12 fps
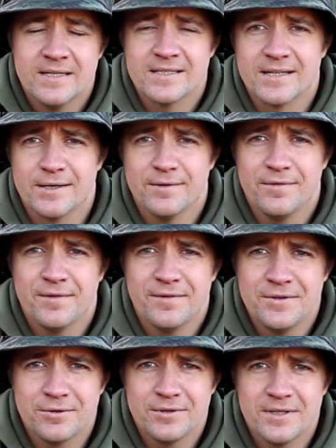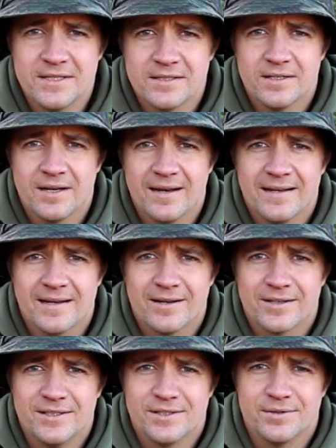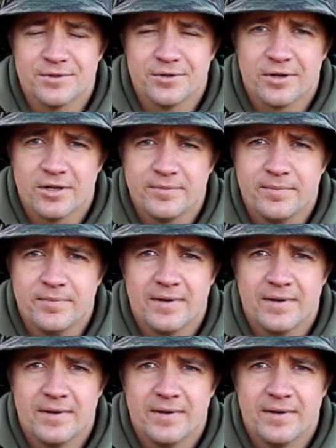So if you've enjoyed this, click like and subscribe,